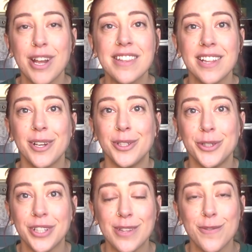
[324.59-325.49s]
wrestling
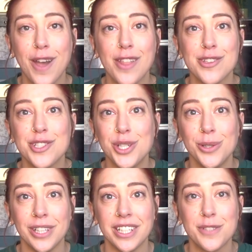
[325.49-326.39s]
under his father's
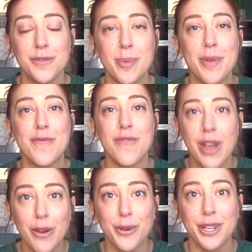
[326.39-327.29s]
tutelage from a
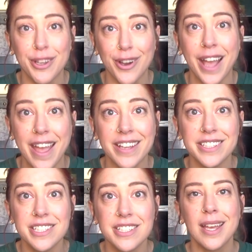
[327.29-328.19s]
very young
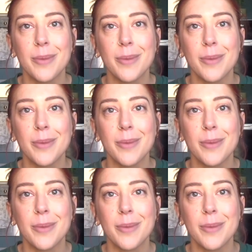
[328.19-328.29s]
age.